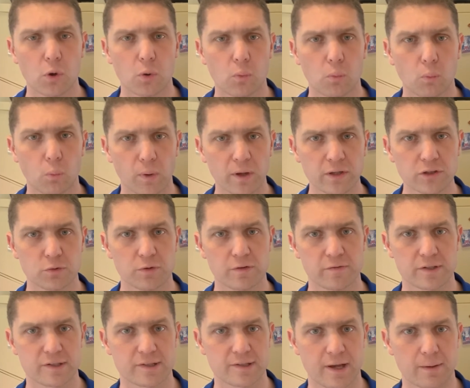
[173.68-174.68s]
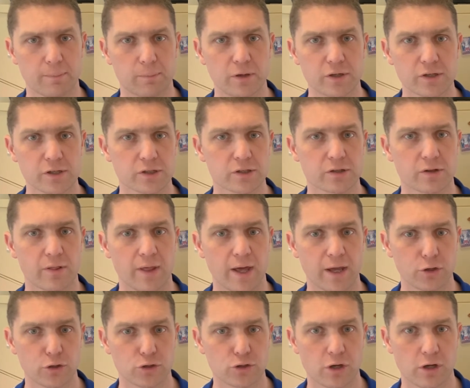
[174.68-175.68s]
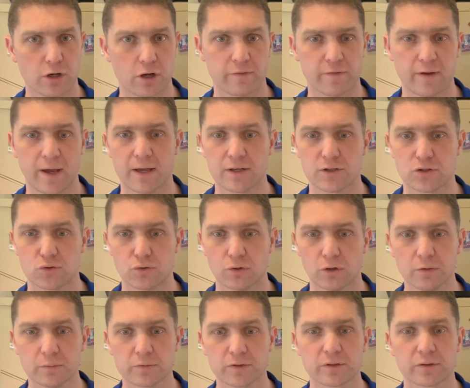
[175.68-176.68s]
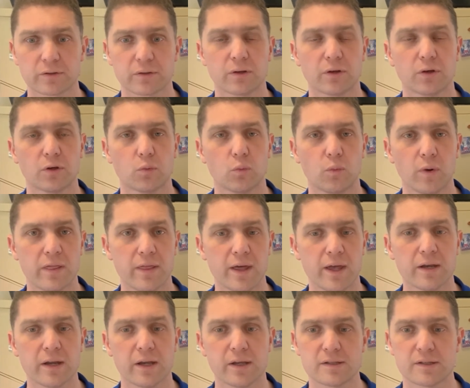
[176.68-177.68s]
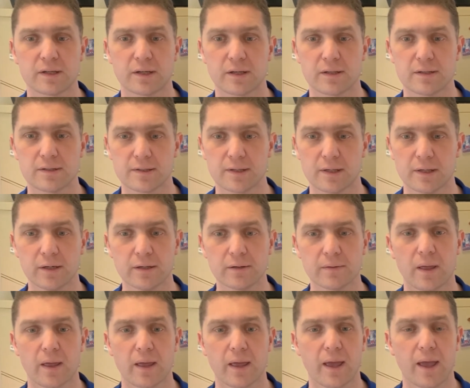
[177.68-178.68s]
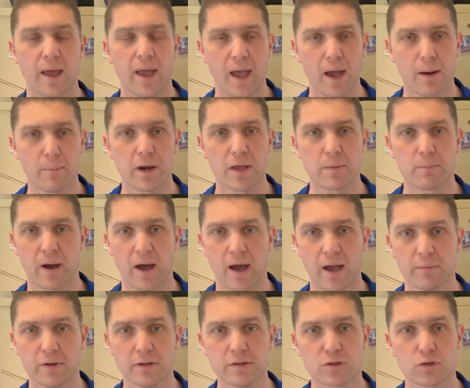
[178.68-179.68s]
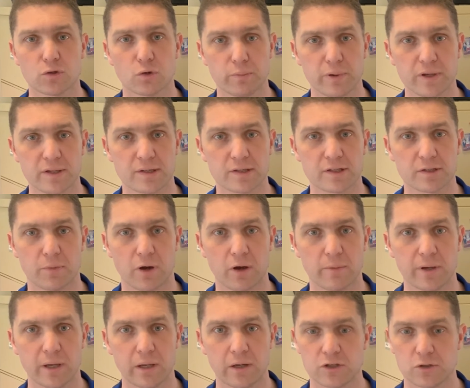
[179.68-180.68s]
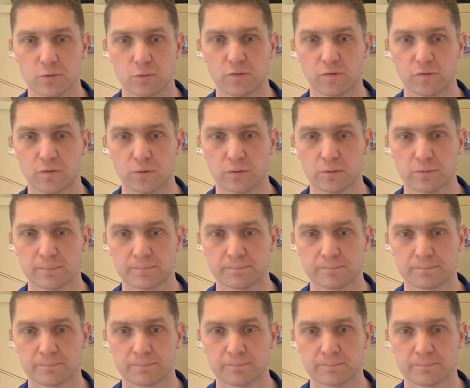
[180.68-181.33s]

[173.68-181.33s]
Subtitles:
Once we've established that your turnover has dropped, we then need to consider how many payments your business might be eligible for.